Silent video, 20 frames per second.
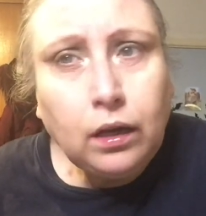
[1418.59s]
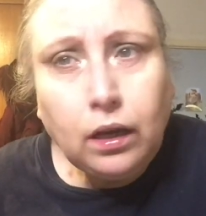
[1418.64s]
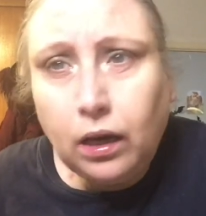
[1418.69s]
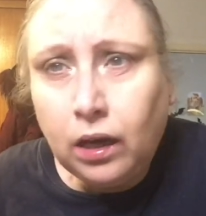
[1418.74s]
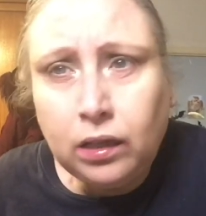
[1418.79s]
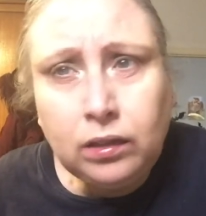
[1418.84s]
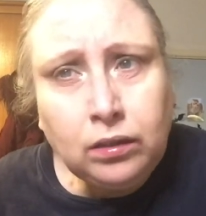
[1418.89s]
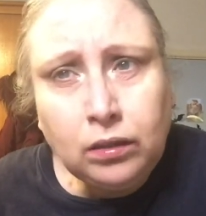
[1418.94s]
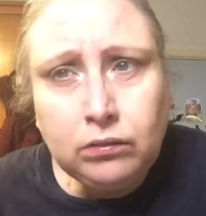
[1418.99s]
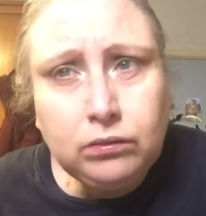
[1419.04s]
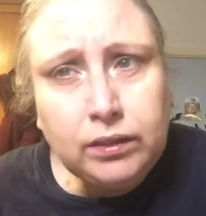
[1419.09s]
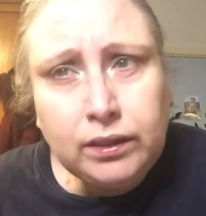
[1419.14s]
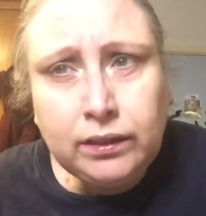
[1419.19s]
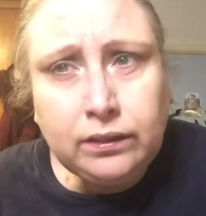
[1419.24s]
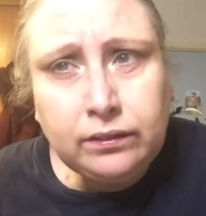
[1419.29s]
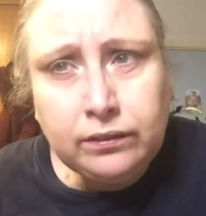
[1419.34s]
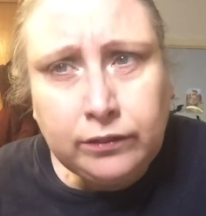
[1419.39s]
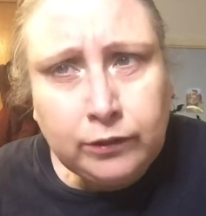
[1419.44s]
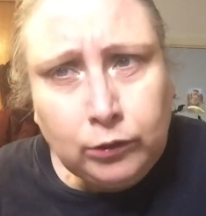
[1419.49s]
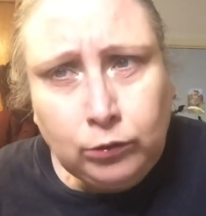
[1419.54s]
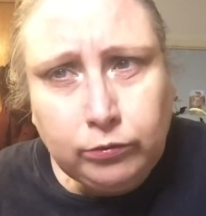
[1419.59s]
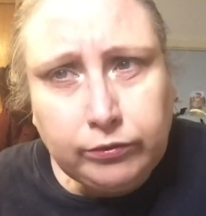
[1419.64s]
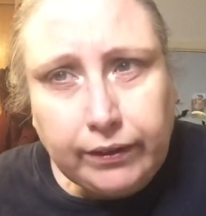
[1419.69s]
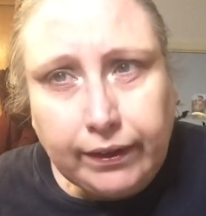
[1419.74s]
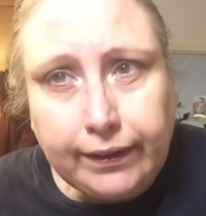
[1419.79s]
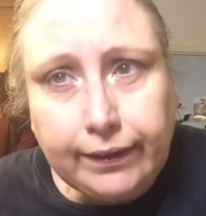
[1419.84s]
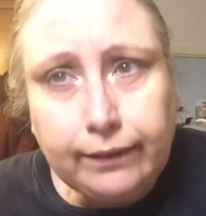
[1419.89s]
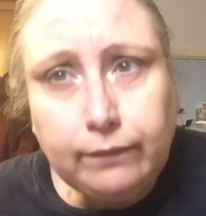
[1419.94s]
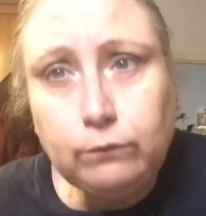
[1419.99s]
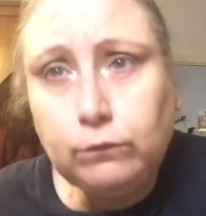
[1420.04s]
I don't need to do
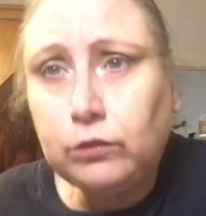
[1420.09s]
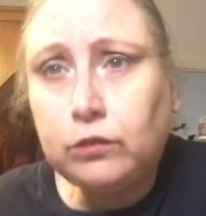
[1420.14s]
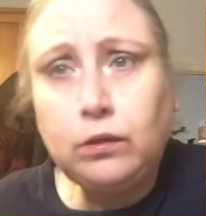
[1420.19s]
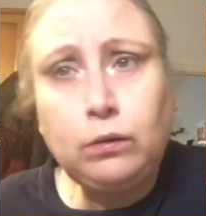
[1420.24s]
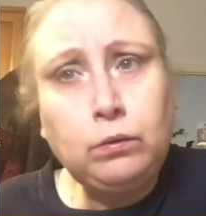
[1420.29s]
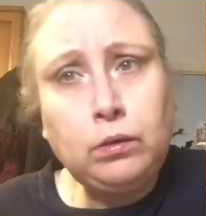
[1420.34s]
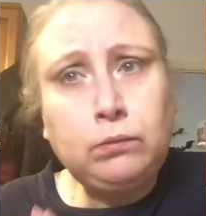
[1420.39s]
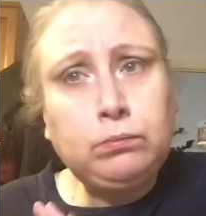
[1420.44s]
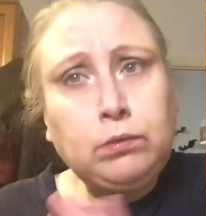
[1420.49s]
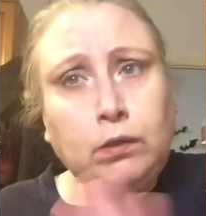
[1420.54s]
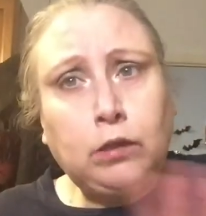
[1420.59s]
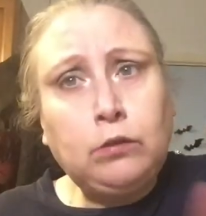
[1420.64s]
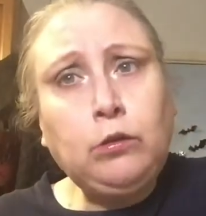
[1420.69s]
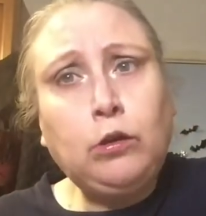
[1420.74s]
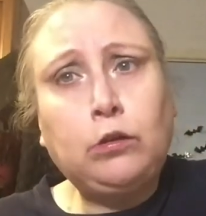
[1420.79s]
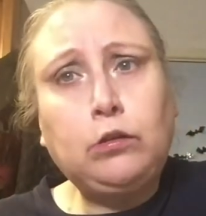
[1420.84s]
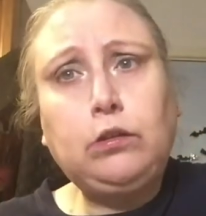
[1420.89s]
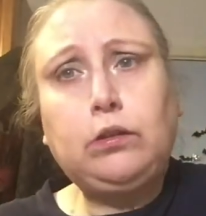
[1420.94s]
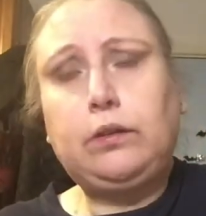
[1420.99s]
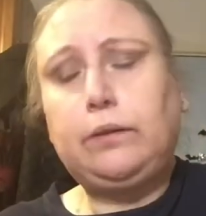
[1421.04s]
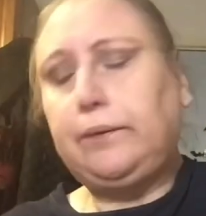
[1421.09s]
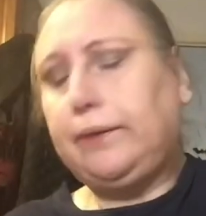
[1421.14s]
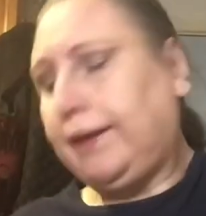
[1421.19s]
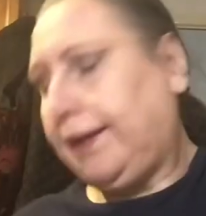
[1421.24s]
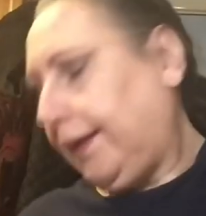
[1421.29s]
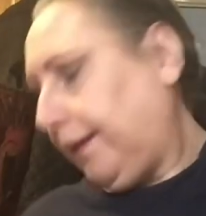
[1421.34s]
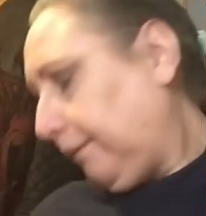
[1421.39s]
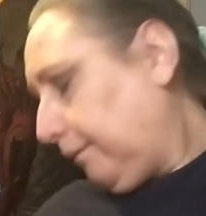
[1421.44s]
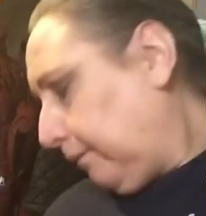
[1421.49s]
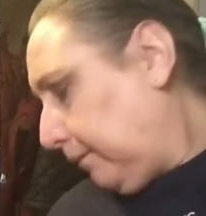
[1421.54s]
that, so I'm no longer doing it.